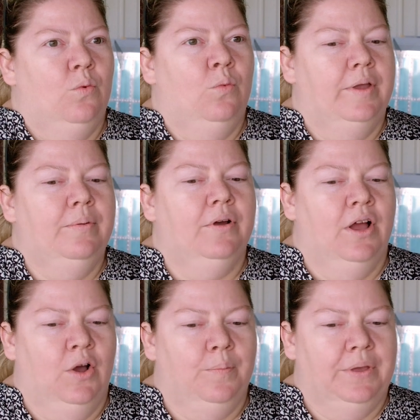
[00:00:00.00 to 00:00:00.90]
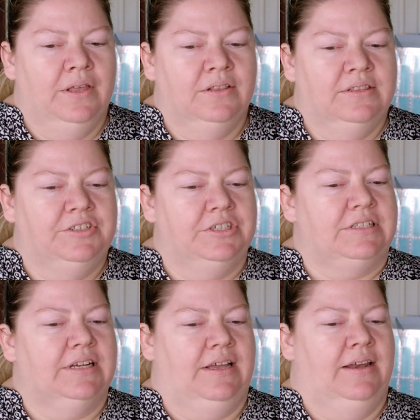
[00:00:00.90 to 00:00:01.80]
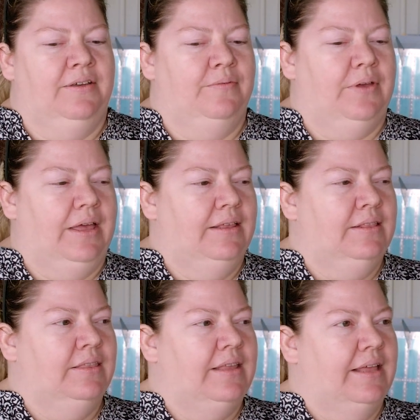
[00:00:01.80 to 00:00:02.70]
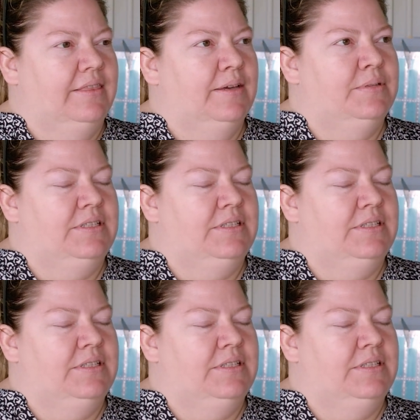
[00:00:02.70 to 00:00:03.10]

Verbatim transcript: We were hoping just to kind of let them